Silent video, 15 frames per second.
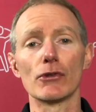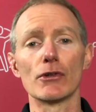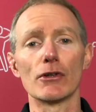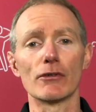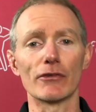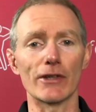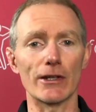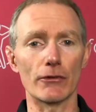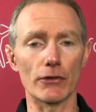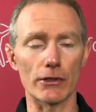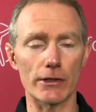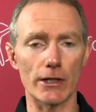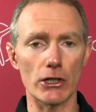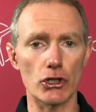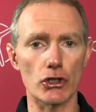nerve
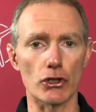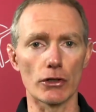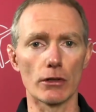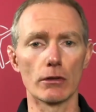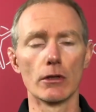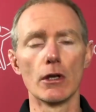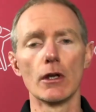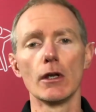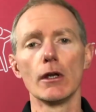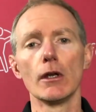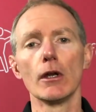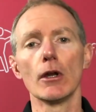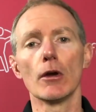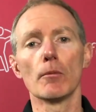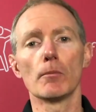irritation,
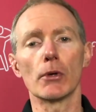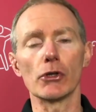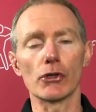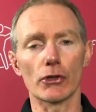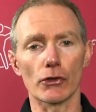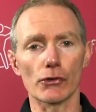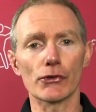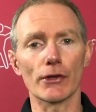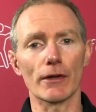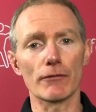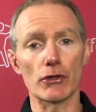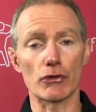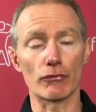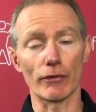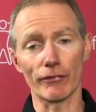but you can also have
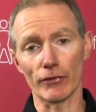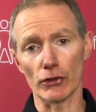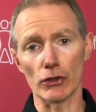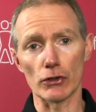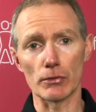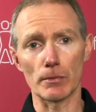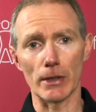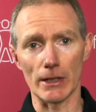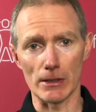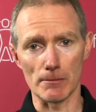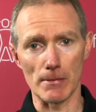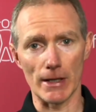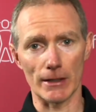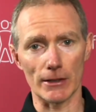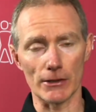this referred pain
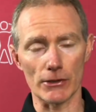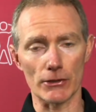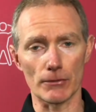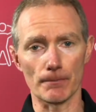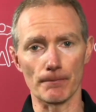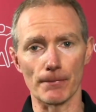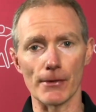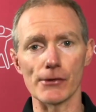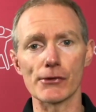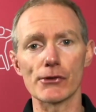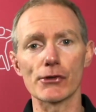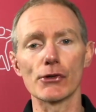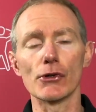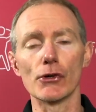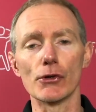mechanism.
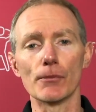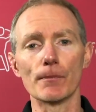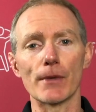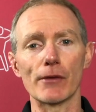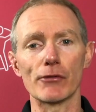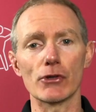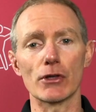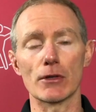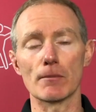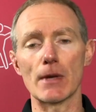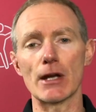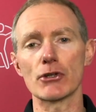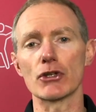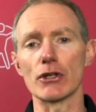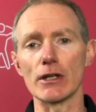So if you can
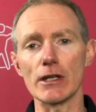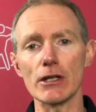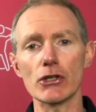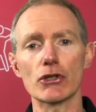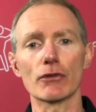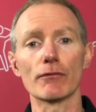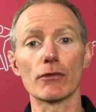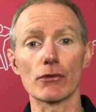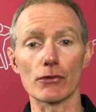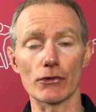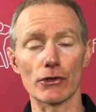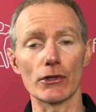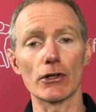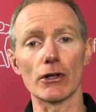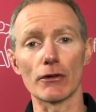imagine, each of
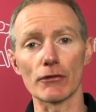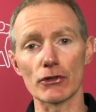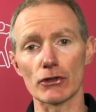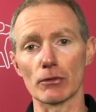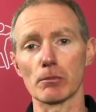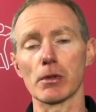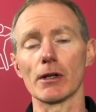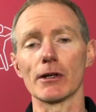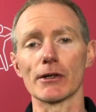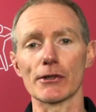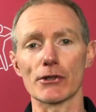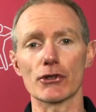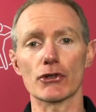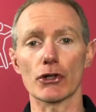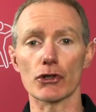those nerves
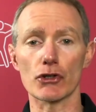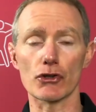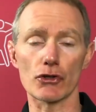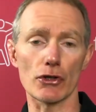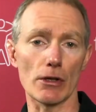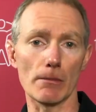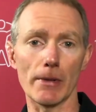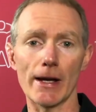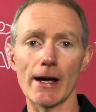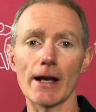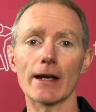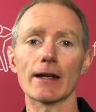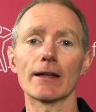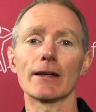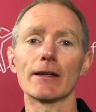supplies structures at the
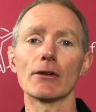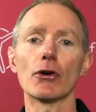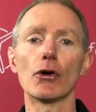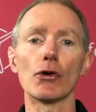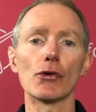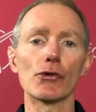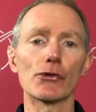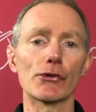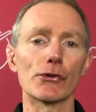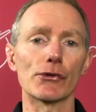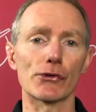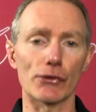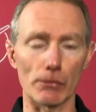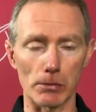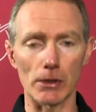back, it also
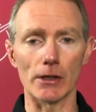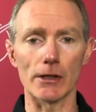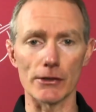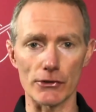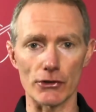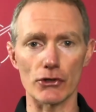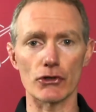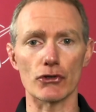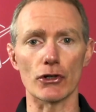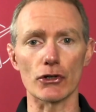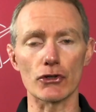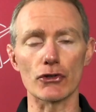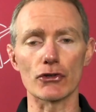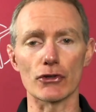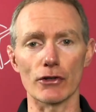supplies
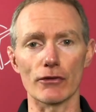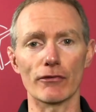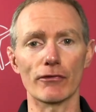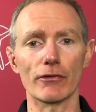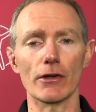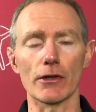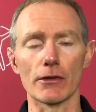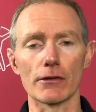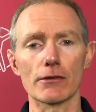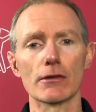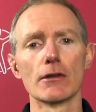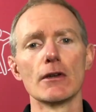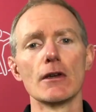structures at the front.